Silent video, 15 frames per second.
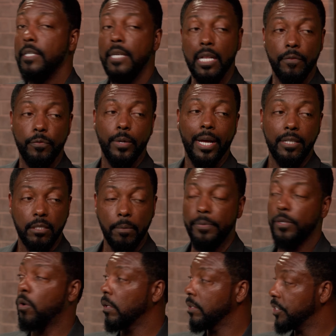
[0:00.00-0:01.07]
And if you had
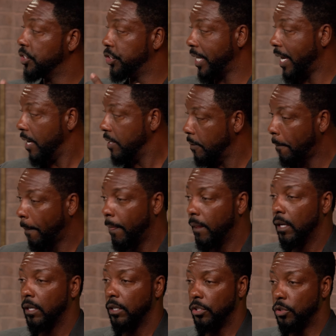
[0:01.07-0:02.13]
something called a JED,
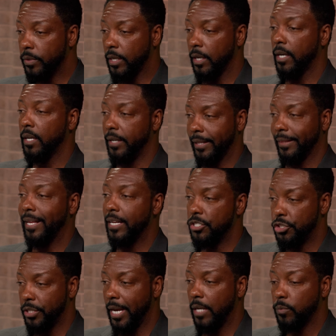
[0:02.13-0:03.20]
you can connect that
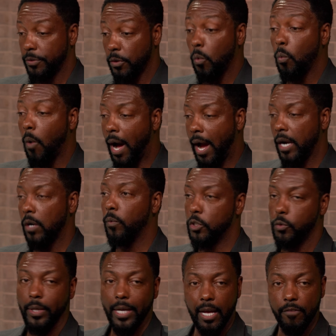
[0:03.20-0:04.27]
JED with a wire,
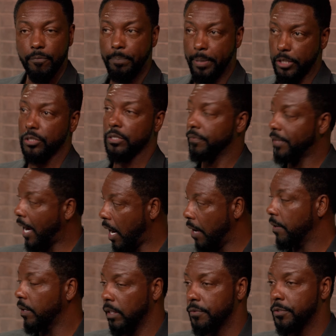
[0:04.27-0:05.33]
which we have pictures of the
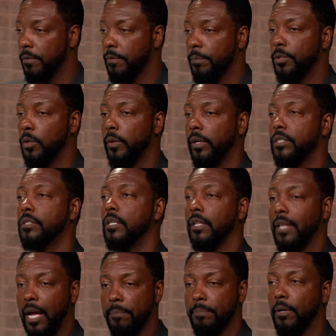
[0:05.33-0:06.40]
hieroglyphs of them doing this, to
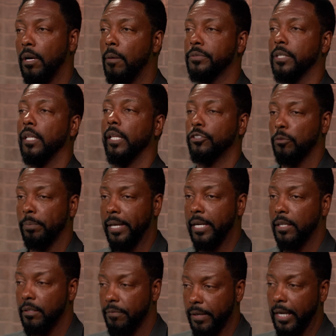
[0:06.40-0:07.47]
light bulbs and
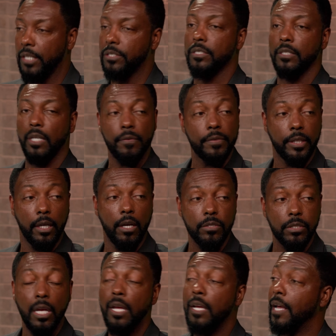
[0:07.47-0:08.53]
electroplating devices and everything
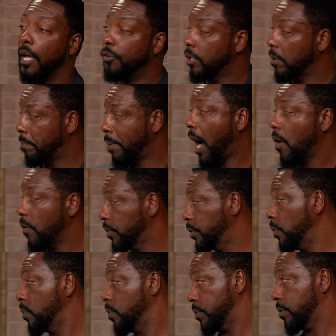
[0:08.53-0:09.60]
else, and you can power
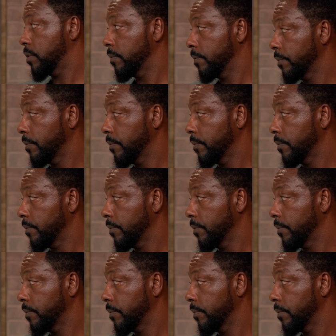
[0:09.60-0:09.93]
tools.